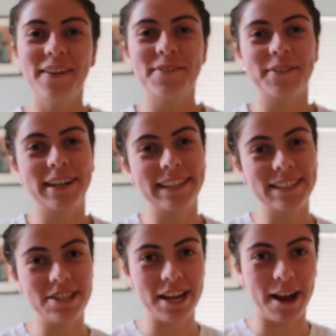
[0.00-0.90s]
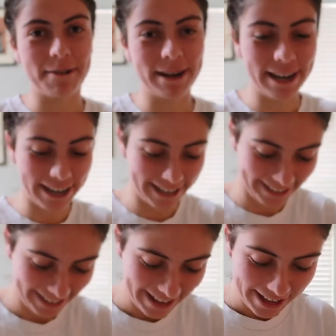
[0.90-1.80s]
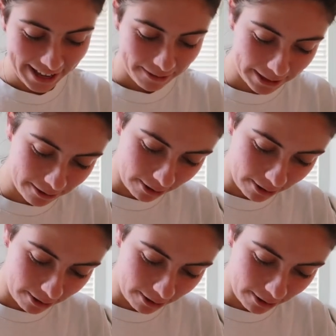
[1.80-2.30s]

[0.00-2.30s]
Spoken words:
for in the shower when you're